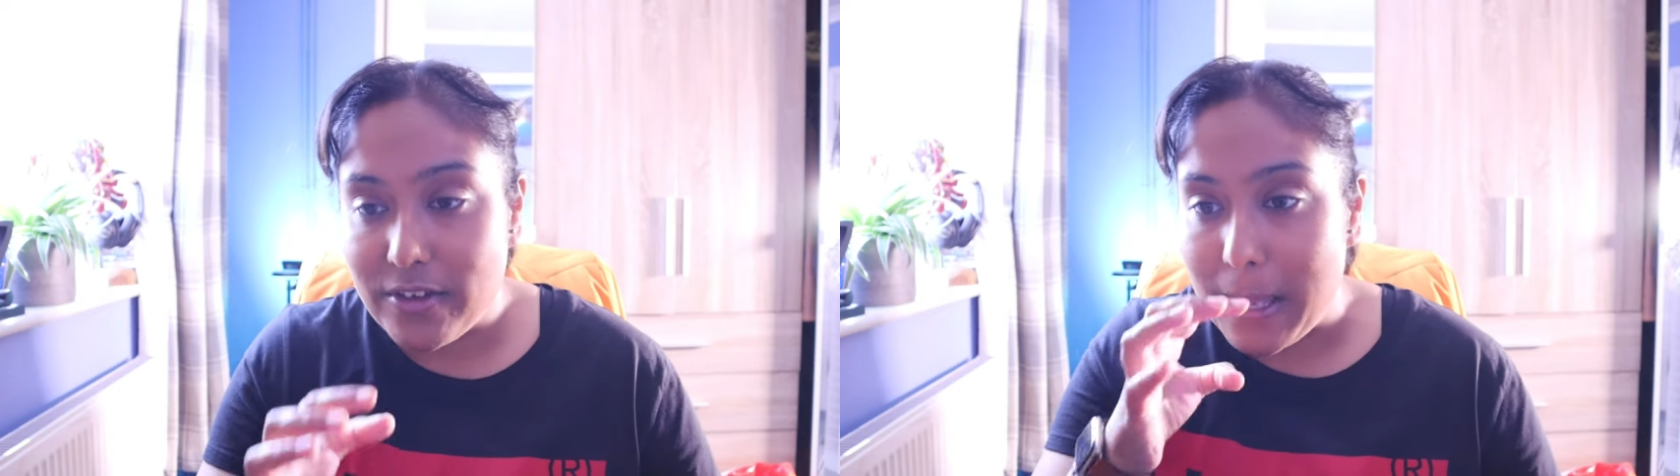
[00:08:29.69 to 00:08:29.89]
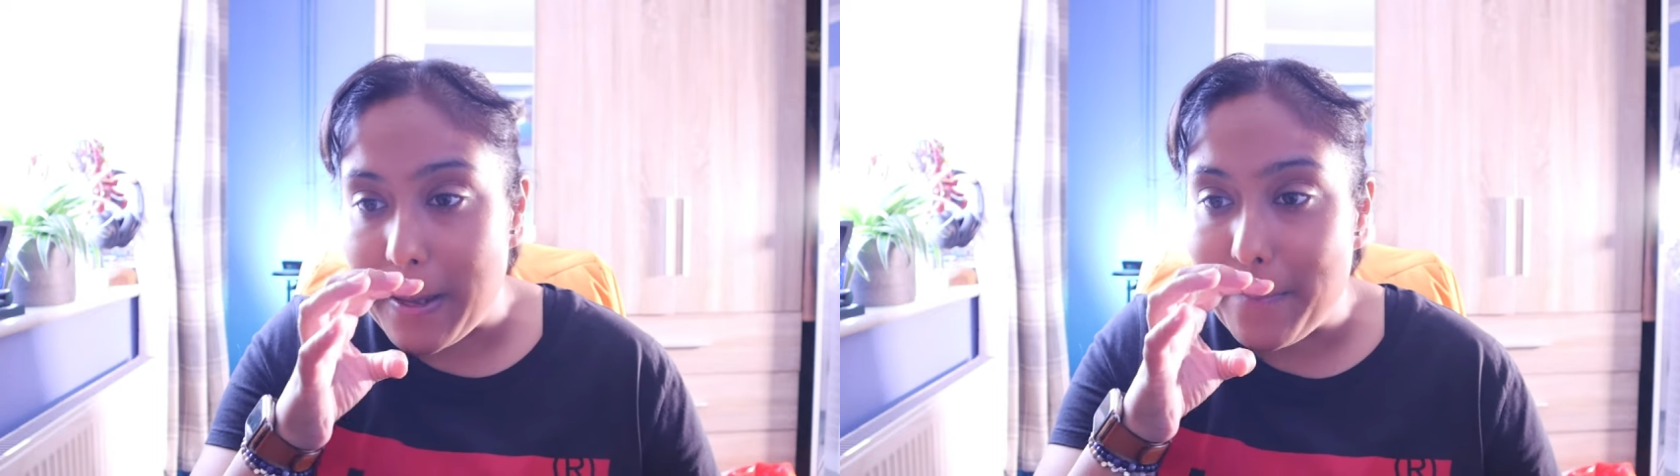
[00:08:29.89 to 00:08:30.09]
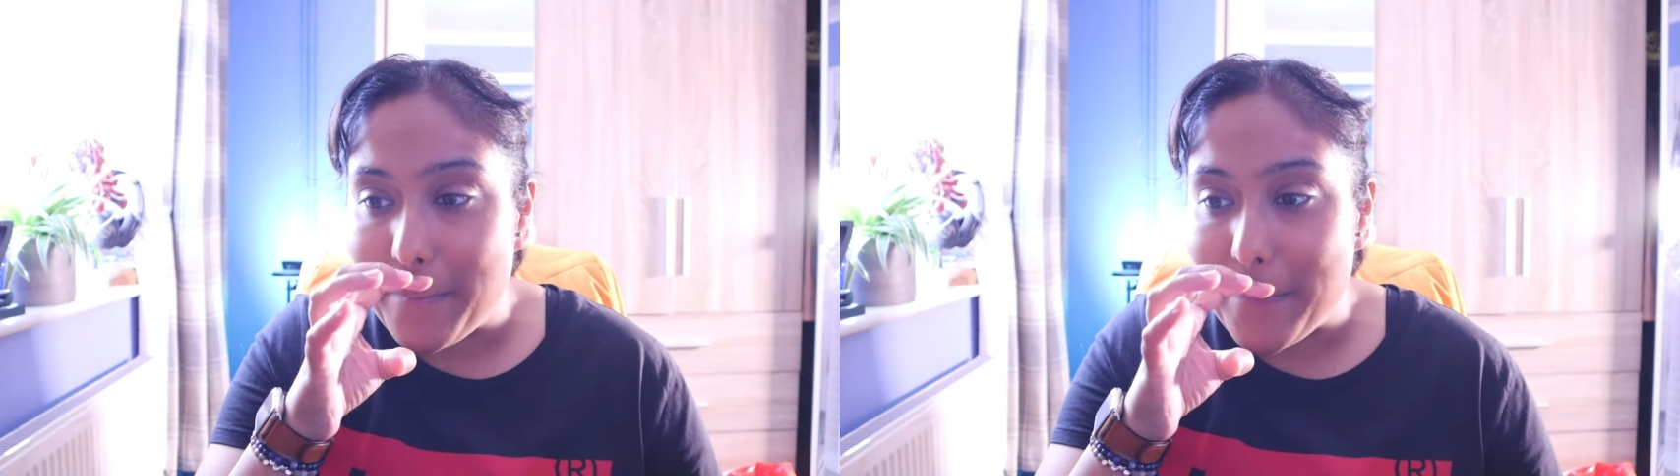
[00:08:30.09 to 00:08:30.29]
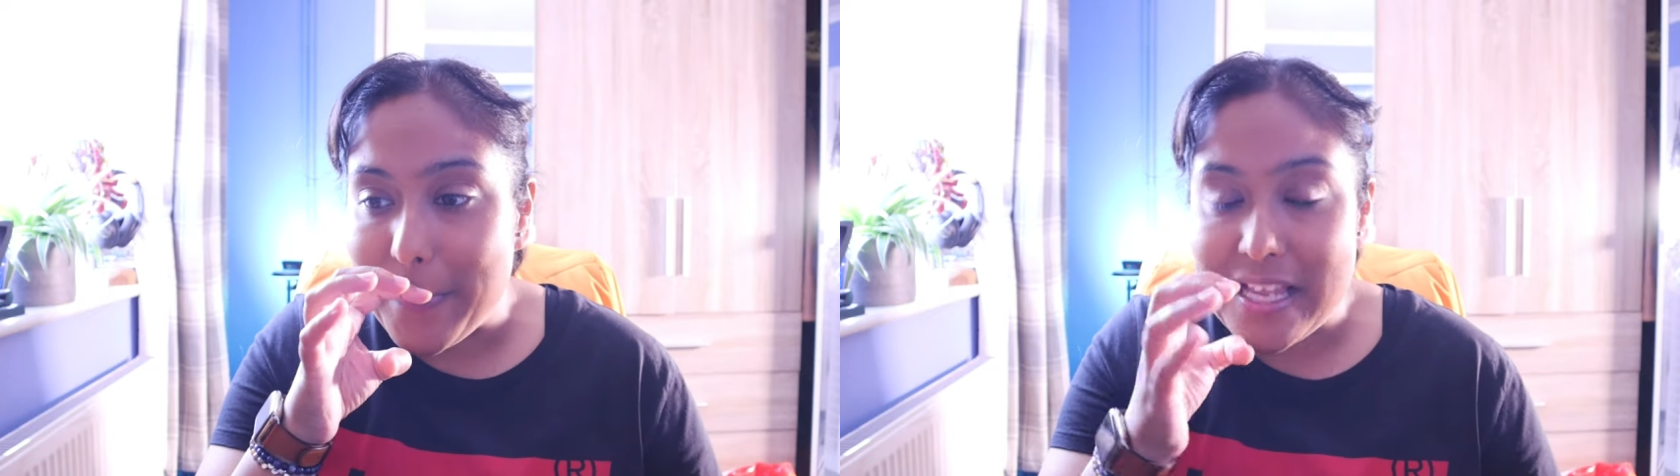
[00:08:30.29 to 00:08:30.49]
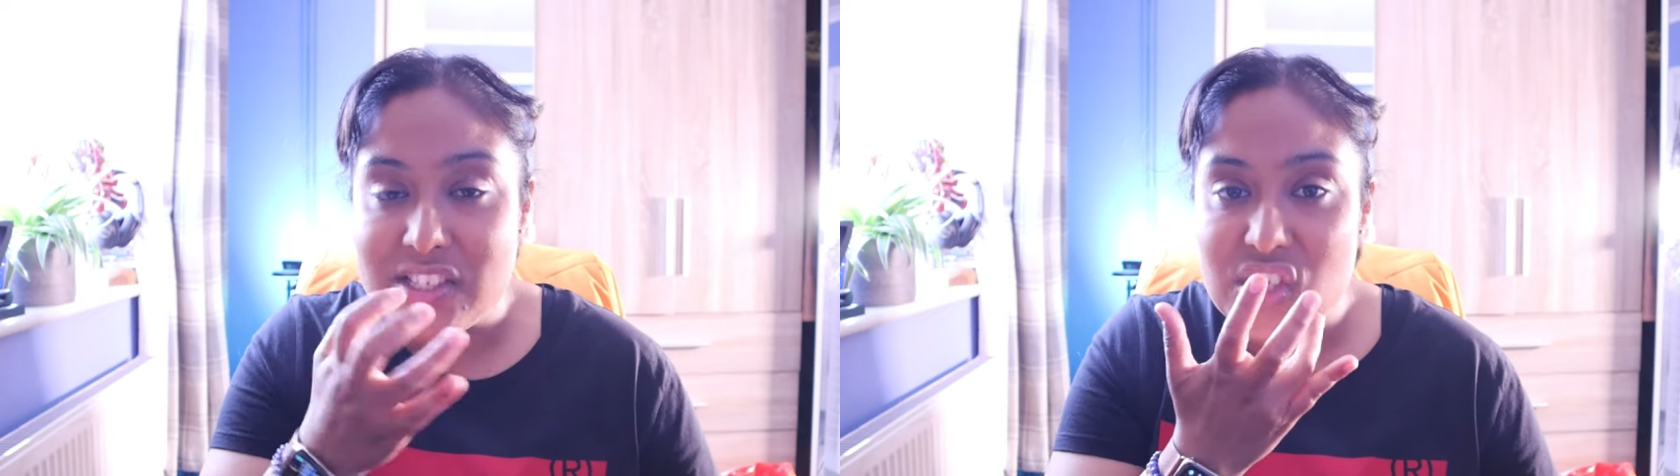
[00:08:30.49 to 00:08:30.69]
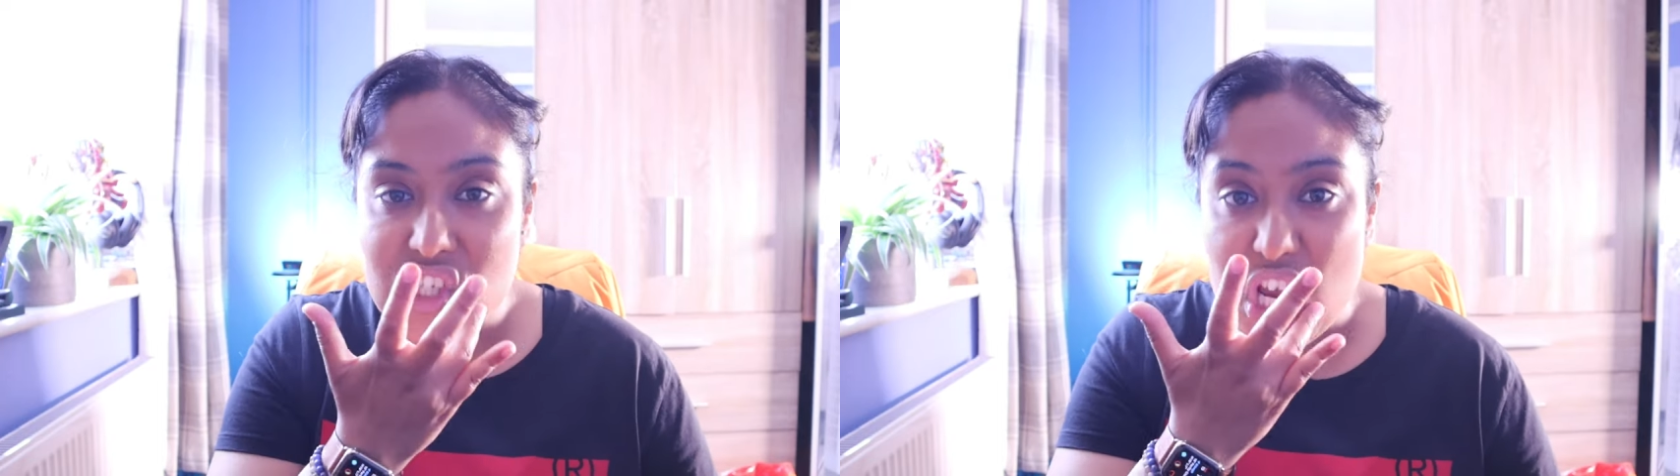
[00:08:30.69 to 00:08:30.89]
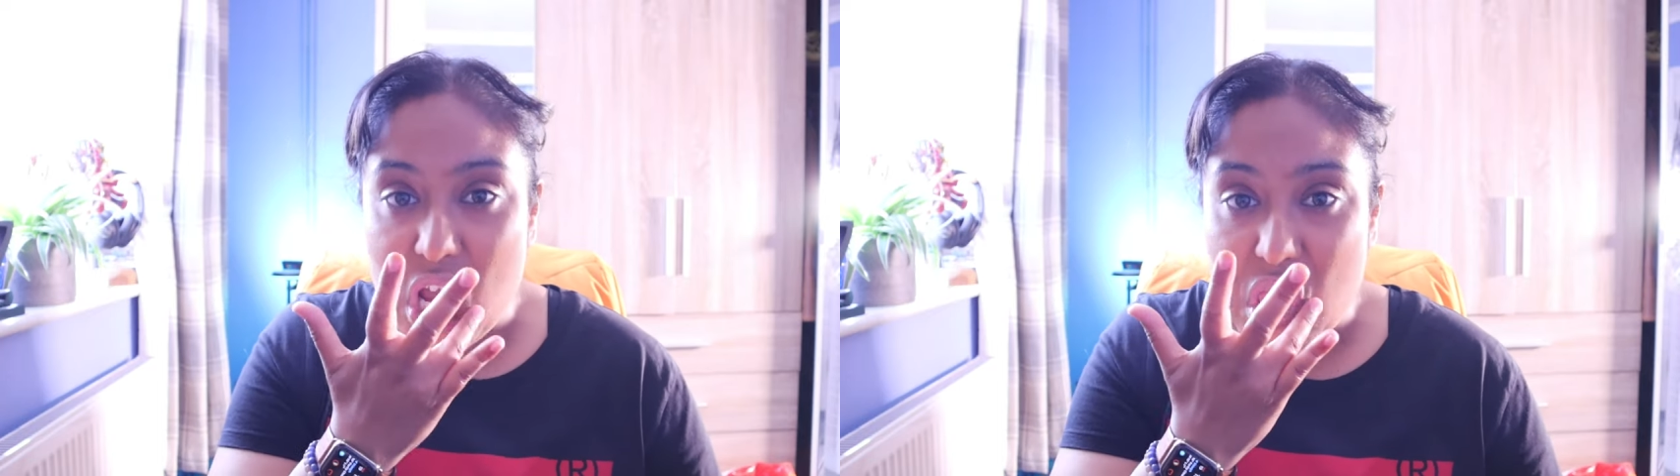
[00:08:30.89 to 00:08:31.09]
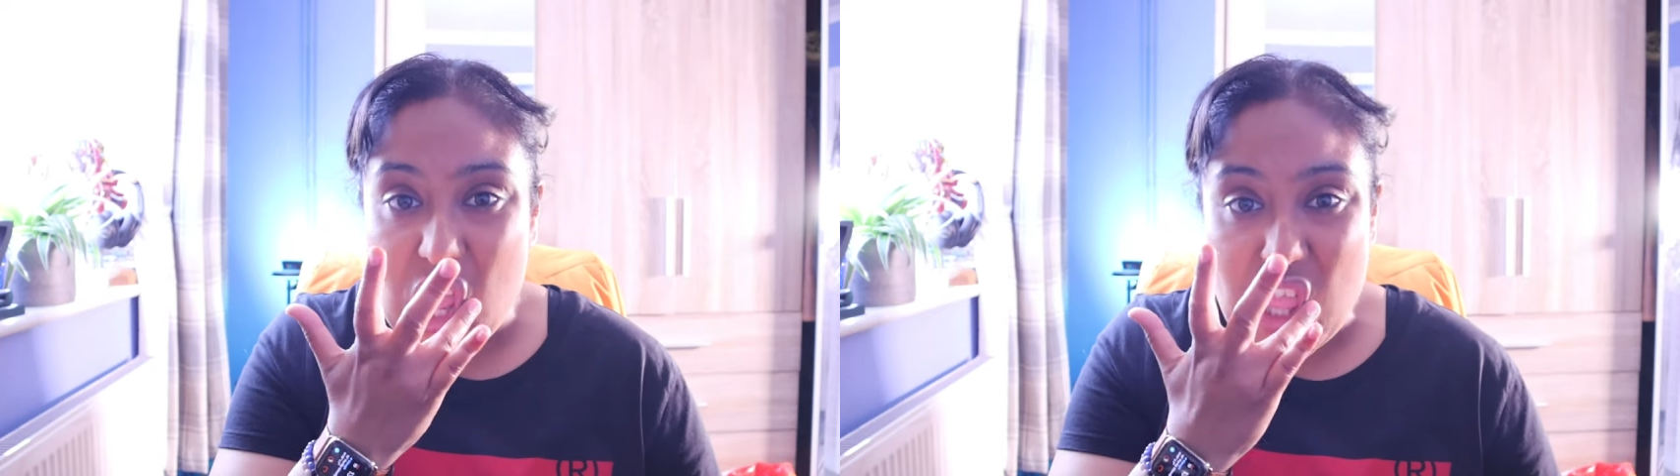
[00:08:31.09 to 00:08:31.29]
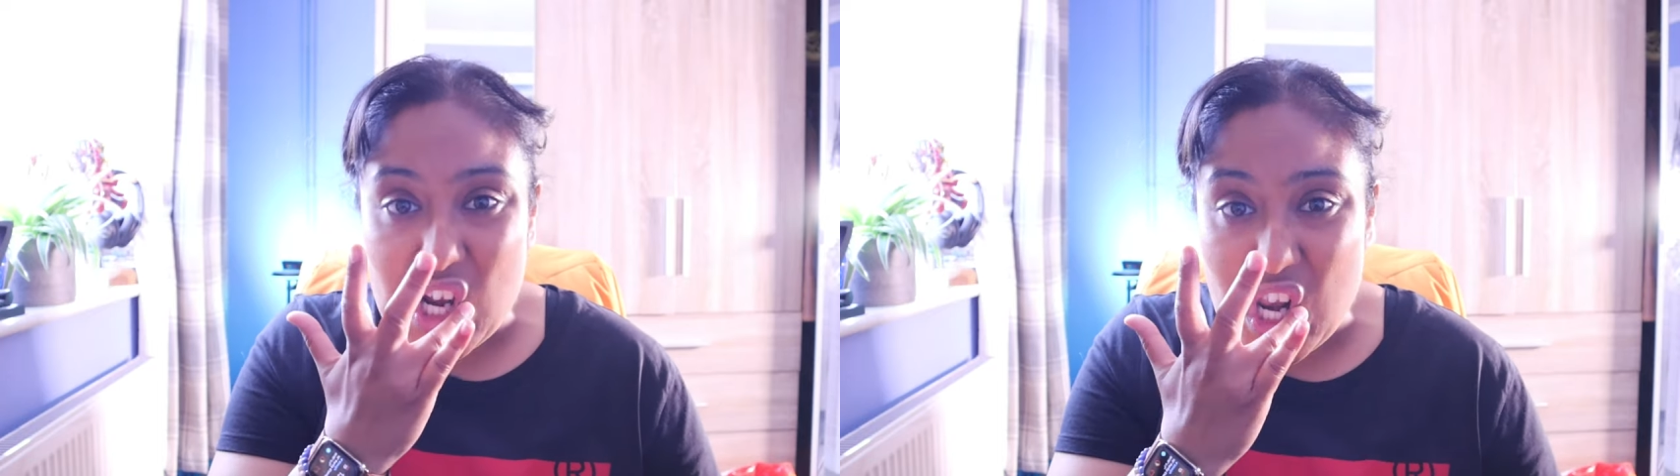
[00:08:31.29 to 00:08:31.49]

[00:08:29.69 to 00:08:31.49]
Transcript: That's just the